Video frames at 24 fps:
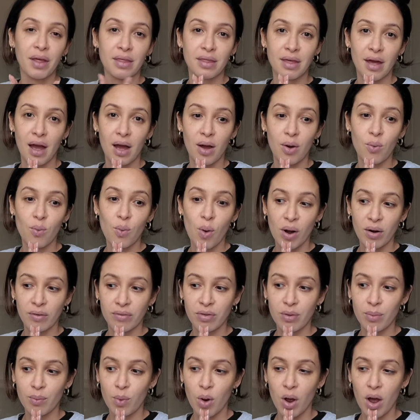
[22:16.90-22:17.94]
that one of
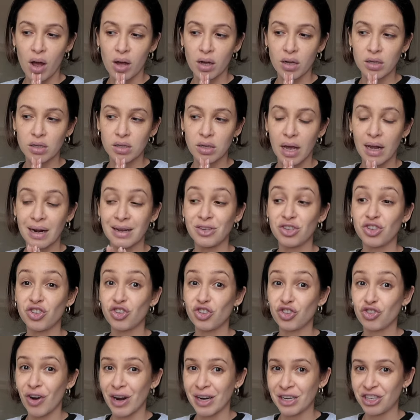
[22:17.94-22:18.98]
them works and is
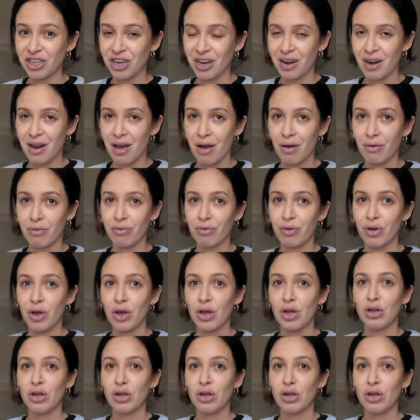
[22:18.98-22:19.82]
stretchy enough